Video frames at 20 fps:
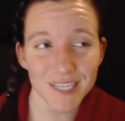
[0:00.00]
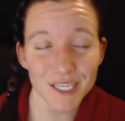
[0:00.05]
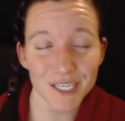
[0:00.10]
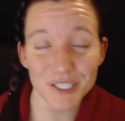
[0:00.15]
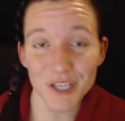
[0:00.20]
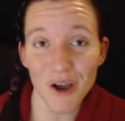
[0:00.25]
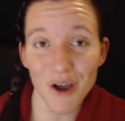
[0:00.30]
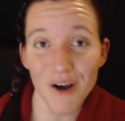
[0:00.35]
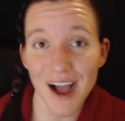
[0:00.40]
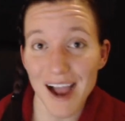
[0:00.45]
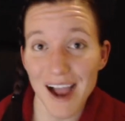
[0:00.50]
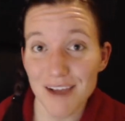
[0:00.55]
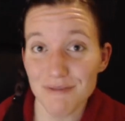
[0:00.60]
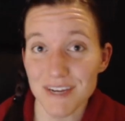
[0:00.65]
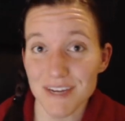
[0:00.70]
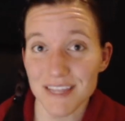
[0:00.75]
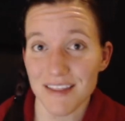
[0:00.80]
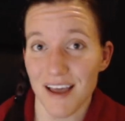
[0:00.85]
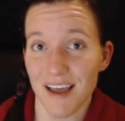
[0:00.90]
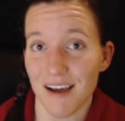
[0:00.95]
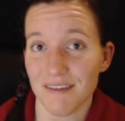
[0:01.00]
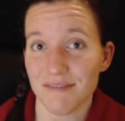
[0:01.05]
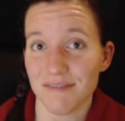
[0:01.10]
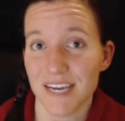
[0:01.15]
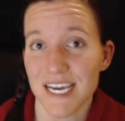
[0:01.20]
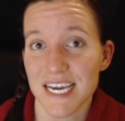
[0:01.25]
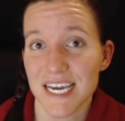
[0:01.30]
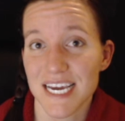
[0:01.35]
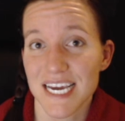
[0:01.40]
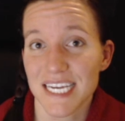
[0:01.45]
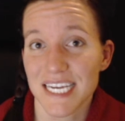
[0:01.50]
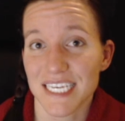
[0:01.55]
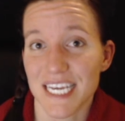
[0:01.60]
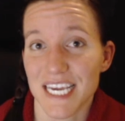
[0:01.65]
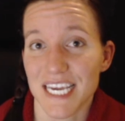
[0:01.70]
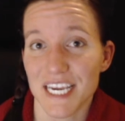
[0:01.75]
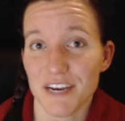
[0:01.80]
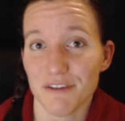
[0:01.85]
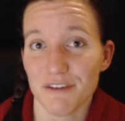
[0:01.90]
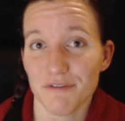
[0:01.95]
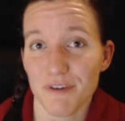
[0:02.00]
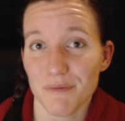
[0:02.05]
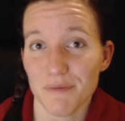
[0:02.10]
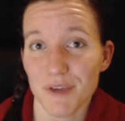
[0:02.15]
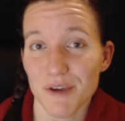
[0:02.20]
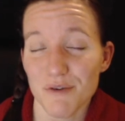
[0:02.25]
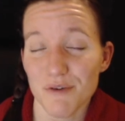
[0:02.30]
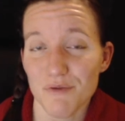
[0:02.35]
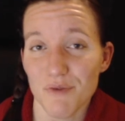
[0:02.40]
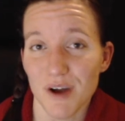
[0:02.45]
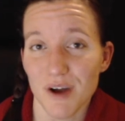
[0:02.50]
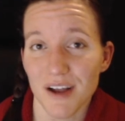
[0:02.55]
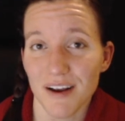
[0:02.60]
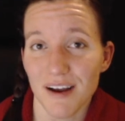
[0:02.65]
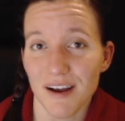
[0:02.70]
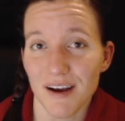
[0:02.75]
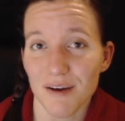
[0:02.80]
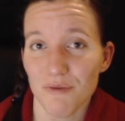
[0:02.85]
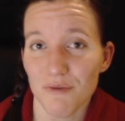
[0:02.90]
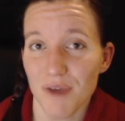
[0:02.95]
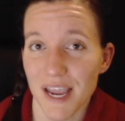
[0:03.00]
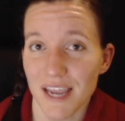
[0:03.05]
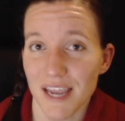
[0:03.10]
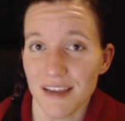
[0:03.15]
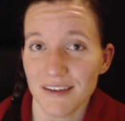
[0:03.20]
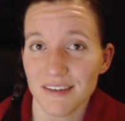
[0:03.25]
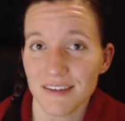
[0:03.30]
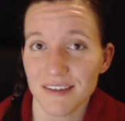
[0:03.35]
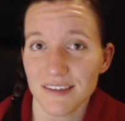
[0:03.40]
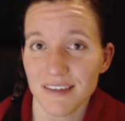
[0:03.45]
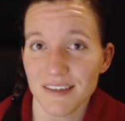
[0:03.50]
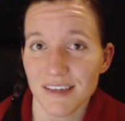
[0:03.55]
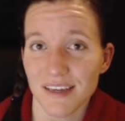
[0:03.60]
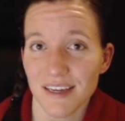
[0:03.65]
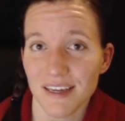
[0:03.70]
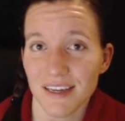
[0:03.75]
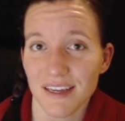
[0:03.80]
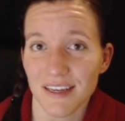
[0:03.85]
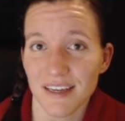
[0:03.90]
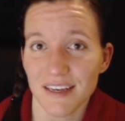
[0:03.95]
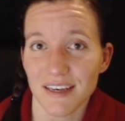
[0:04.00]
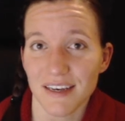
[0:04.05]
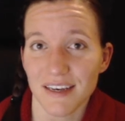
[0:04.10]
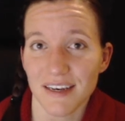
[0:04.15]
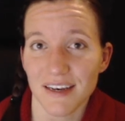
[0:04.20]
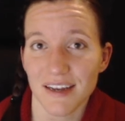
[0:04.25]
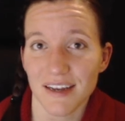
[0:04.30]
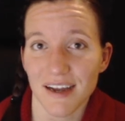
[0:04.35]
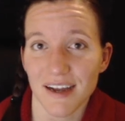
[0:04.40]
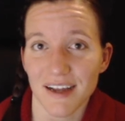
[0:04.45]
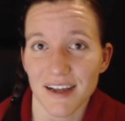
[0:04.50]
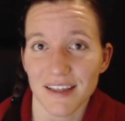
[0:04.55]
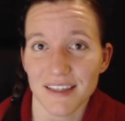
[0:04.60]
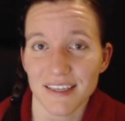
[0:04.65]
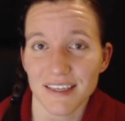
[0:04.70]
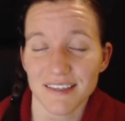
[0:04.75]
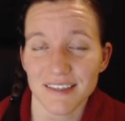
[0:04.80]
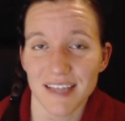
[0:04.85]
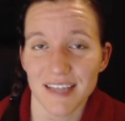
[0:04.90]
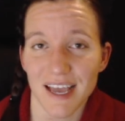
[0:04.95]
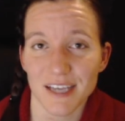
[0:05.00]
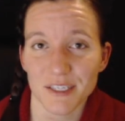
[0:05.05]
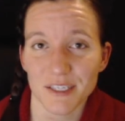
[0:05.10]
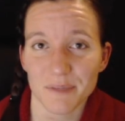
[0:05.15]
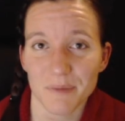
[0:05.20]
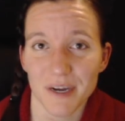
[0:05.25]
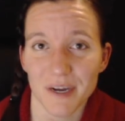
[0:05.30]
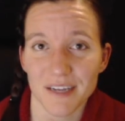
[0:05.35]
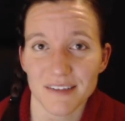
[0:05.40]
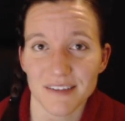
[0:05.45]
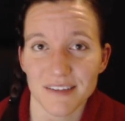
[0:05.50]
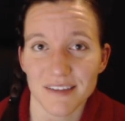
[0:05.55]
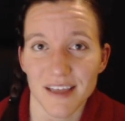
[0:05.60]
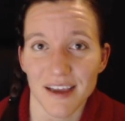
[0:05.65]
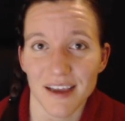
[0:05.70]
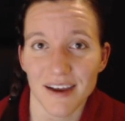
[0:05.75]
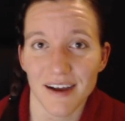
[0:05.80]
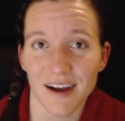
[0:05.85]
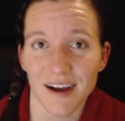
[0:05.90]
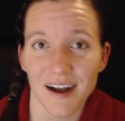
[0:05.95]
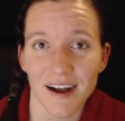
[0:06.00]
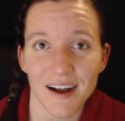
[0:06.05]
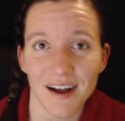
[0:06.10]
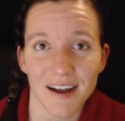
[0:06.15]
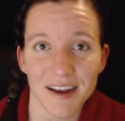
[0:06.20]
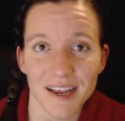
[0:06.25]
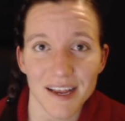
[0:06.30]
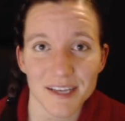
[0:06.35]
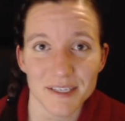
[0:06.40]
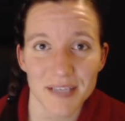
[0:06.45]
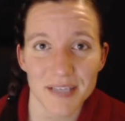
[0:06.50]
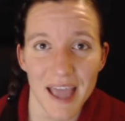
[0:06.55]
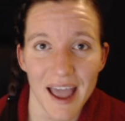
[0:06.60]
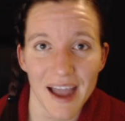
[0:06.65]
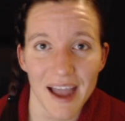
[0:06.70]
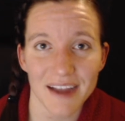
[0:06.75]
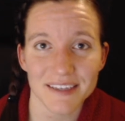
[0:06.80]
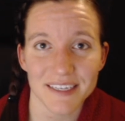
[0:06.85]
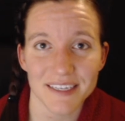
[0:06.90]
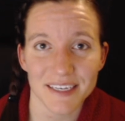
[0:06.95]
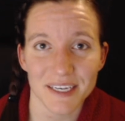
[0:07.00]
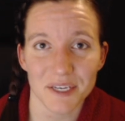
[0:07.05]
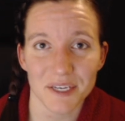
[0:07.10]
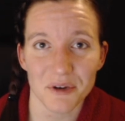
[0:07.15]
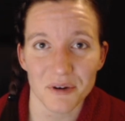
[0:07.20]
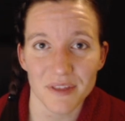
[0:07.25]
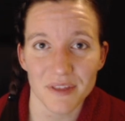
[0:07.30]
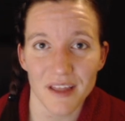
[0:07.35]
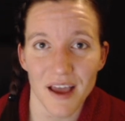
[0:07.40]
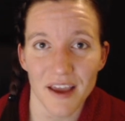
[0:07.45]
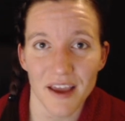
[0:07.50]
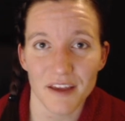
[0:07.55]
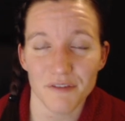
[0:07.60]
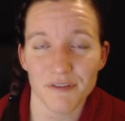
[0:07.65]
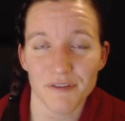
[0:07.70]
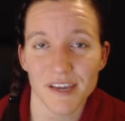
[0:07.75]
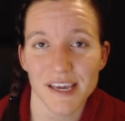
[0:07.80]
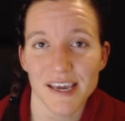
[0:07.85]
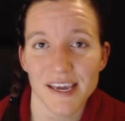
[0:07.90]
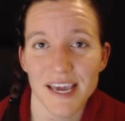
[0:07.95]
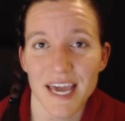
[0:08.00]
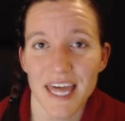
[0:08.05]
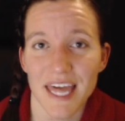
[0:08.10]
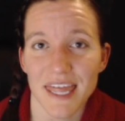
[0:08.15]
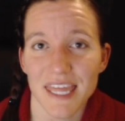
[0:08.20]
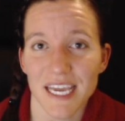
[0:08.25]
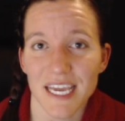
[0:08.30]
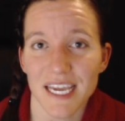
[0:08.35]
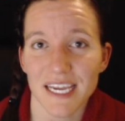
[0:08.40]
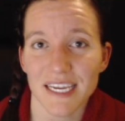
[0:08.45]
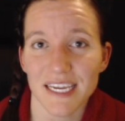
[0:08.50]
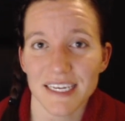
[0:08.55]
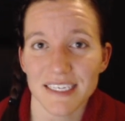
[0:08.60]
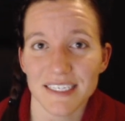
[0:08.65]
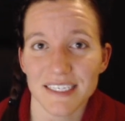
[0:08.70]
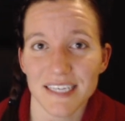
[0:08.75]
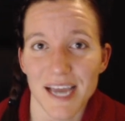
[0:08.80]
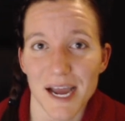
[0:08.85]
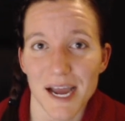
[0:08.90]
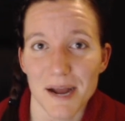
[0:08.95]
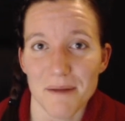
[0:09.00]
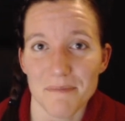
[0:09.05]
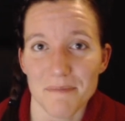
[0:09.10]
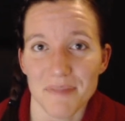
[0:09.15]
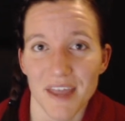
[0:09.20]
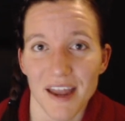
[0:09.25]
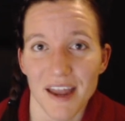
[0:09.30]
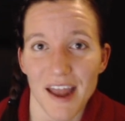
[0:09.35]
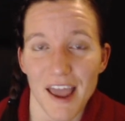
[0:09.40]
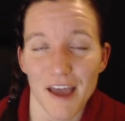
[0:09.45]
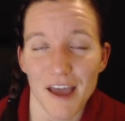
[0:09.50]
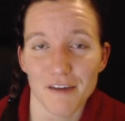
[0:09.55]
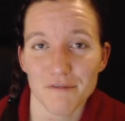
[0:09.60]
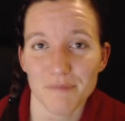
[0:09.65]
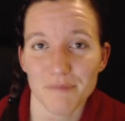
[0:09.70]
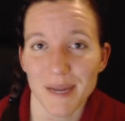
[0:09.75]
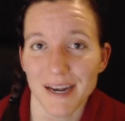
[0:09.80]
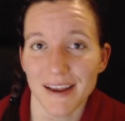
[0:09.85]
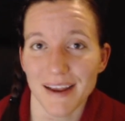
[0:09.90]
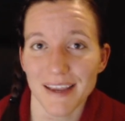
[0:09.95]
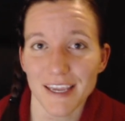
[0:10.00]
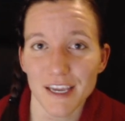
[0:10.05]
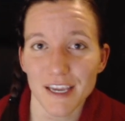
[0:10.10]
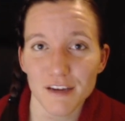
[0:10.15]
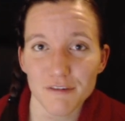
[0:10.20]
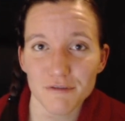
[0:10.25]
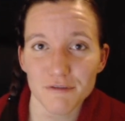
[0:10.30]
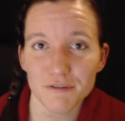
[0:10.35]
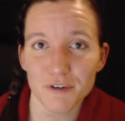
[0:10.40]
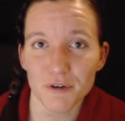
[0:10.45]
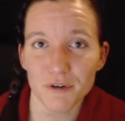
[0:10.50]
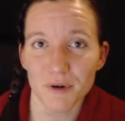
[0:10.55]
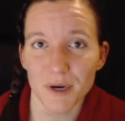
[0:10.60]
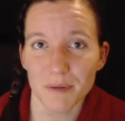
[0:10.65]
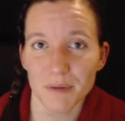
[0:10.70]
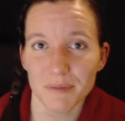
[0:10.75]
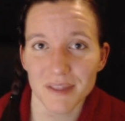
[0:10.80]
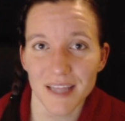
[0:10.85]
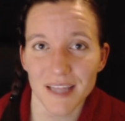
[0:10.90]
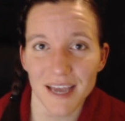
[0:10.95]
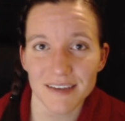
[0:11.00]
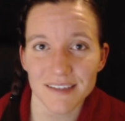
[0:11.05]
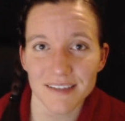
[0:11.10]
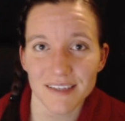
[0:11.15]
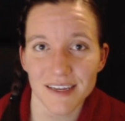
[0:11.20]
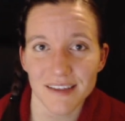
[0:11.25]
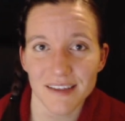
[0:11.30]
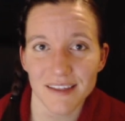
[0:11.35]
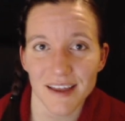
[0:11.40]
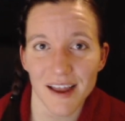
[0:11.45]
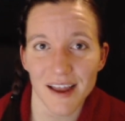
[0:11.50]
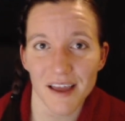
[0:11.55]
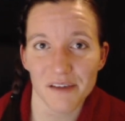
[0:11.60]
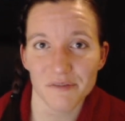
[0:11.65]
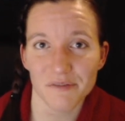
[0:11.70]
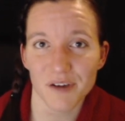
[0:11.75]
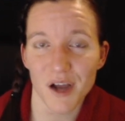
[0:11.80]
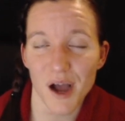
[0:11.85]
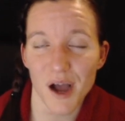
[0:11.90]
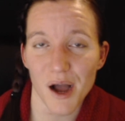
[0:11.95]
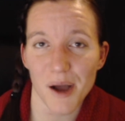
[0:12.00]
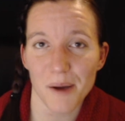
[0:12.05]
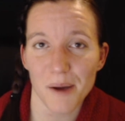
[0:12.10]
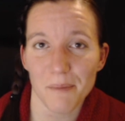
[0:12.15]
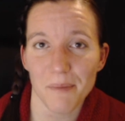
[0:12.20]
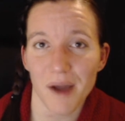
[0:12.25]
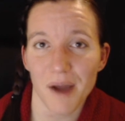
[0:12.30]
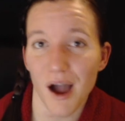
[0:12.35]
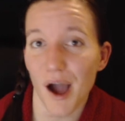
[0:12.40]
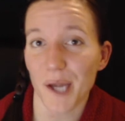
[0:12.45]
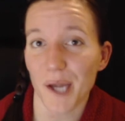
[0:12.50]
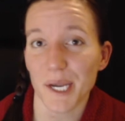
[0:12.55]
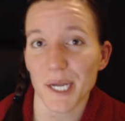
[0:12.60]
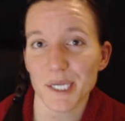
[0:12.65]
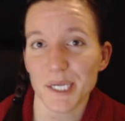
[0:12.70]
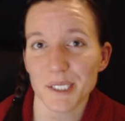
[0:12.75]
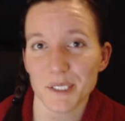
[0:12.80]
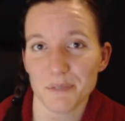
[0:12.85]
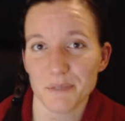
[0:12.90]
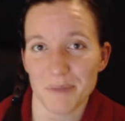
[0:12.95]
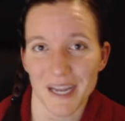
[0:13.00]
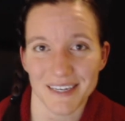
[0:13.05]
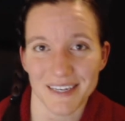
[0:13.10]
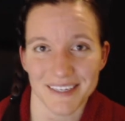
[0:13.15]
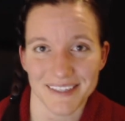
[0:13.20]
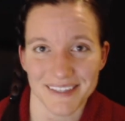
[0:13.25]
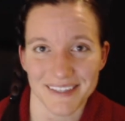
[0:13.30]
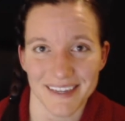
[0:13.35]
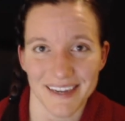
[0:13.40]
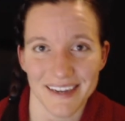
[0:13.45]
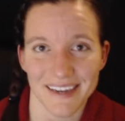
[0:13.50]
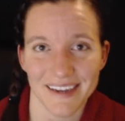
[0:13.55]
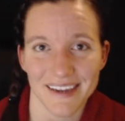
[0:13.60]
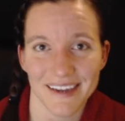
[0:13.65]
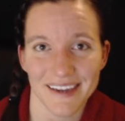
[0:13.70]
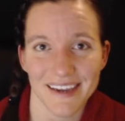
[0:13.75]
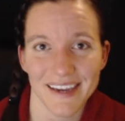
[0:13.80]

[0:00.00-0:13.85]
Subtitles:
So I would love to hear from you. What are ways in these last months that God has acted in your life, things that have been a gift or a blessing that have come unexpectedly?